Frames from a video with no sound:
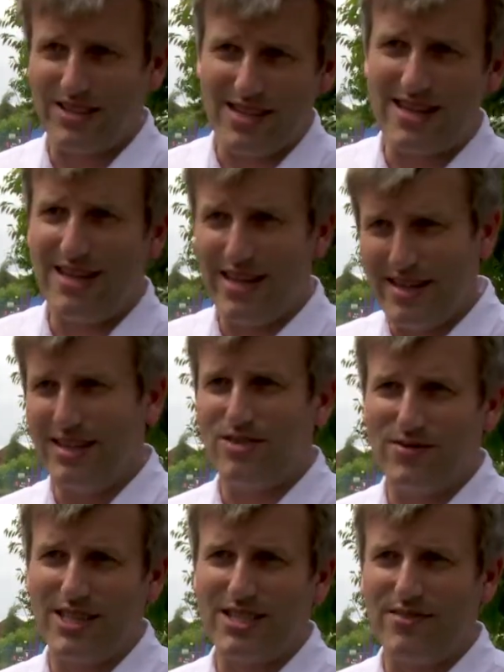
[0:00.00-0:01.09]
in these
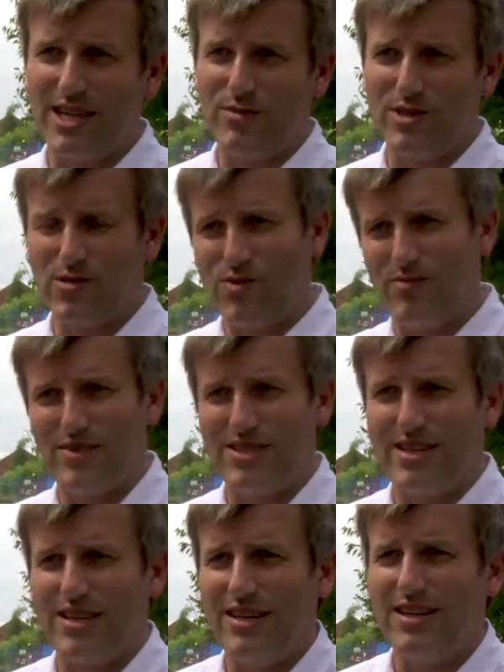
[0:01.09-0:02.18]
first developments, one was
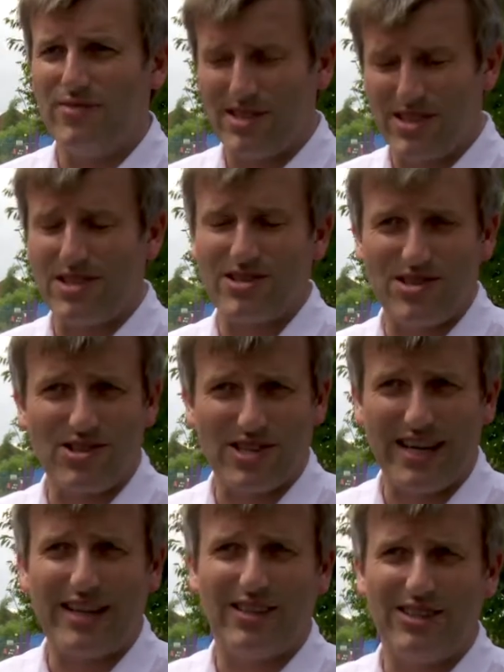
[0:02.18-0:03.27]
the registered
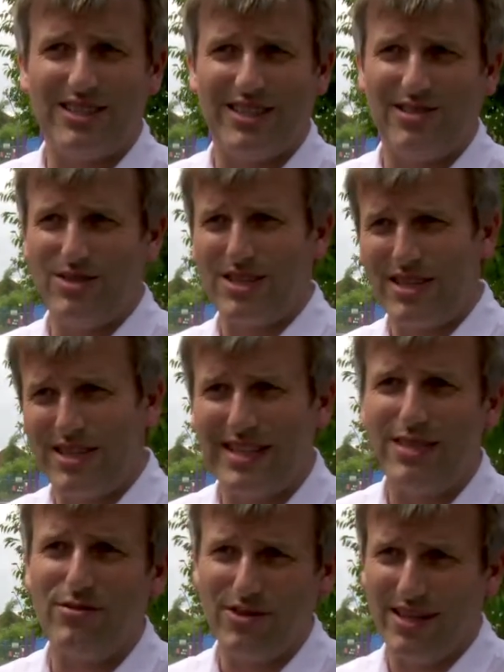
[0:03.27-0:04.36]
social landlord who was going to
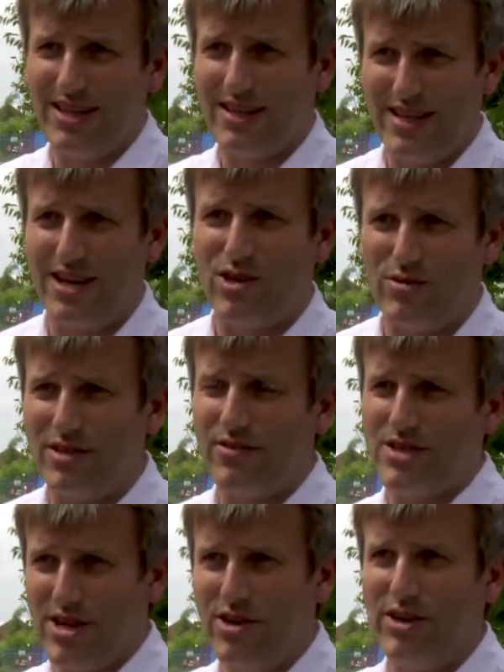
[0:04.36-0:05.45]
deliver and then
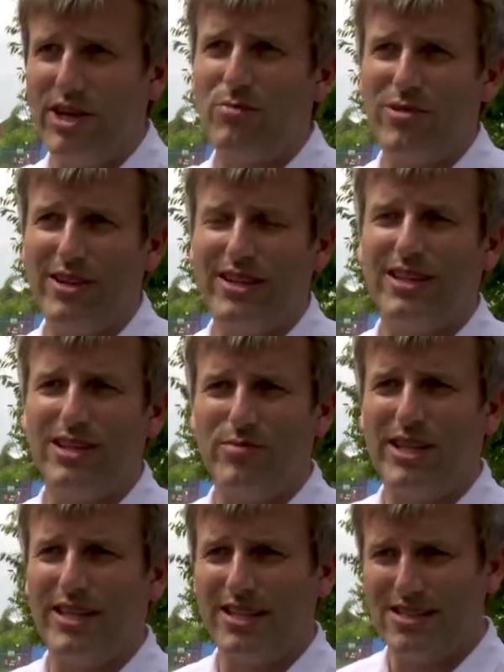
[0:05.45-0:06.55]
obviously own and operate the
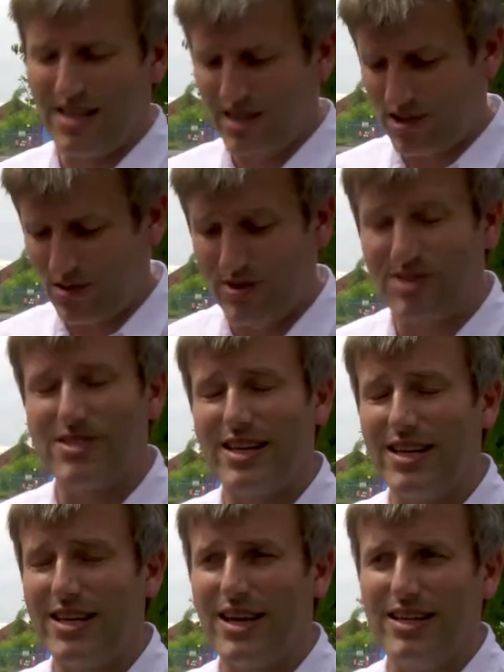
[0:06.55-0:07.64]
buildings, and the other was
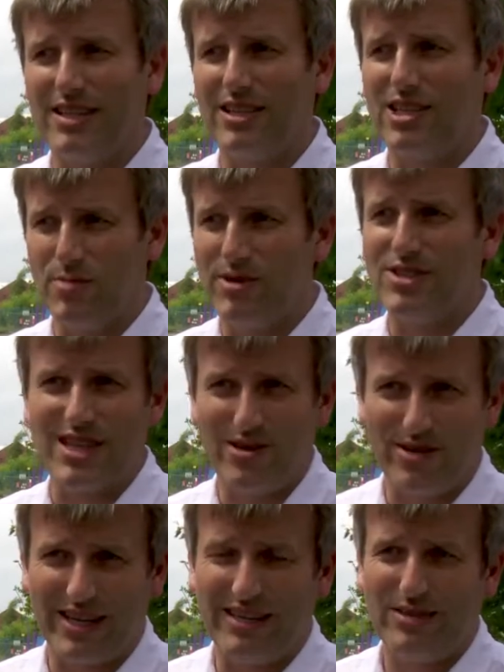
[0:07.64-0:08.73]
the community who
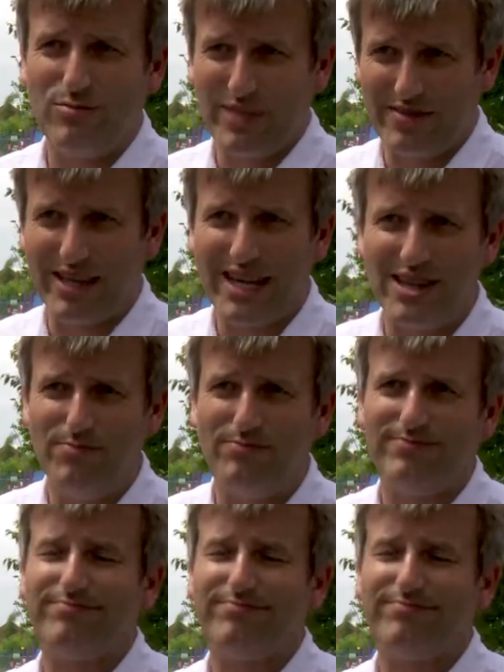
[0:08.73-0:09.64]
were going to be living in them.